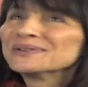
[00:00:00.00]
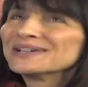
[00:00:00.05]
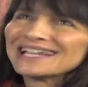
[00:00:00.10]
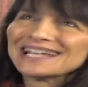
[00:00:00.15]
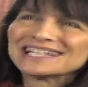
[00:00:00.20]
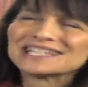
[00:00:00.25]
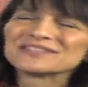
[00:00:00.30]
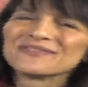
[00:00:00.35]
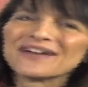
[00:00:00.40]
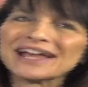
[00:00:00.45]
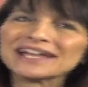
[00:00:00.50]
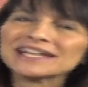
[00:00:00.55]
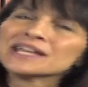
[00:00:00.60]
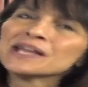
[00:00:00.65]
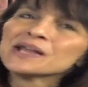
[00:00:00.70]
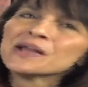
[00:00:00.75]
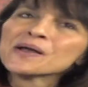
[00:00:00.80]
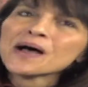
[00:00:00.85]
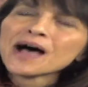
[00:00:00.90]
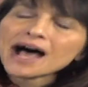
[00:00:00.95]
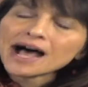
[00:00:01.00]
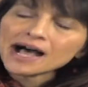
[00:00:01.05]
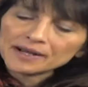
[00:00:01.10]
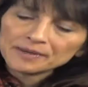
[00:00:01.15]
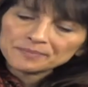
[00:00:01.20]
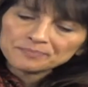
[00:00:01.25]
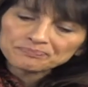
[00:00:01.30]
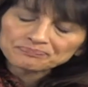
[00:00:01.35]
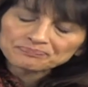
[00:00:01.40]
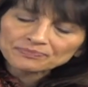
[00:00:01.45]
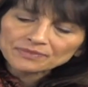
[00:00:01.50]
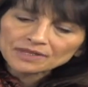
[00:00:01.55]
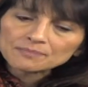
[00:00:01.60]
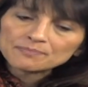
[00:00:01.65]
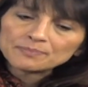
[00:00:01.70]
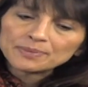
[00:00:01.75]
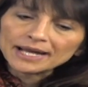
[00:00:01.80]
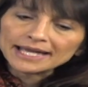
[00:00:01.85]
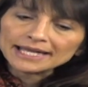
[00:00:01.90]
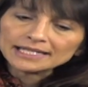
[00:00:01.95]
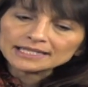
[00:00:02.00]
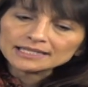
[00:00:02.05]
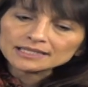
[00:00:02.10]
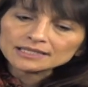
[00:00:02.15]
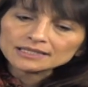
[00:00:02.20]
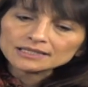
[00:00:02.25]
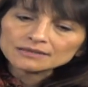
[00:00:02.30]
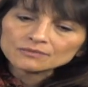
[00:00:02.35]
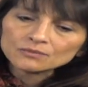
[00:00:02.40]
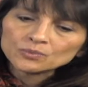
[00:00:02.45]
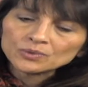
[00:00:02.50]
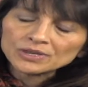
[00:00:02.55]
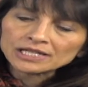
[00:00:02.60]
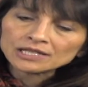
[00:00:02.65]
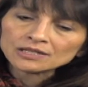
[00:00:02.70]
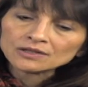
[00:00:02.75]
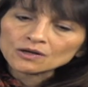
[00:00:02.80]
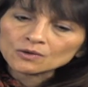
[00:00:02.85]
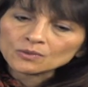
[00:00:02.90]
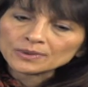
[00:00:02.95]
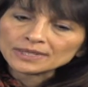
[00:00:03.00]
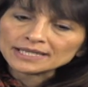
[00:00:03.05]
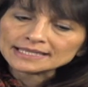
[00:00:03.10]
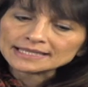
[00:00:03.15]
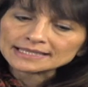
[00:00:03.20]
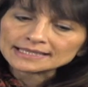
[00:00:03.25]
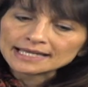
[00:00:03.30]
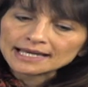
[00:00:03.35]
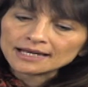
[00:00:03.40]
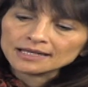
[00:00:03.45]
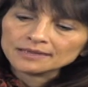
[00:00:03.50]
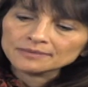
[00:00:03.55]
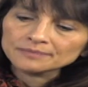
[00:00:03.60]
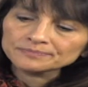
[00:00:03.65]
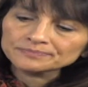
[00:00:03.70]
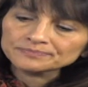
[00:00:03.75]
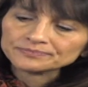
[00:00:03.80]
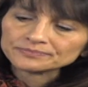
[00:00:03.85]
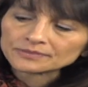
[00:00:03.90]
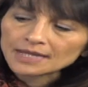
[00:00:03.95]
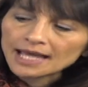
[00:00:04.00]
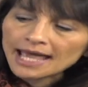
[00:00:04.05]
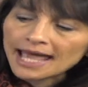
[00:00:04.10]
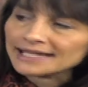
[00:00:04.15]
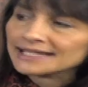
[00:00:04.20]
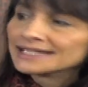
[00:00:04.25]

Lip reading: and that's fine. But we can always add a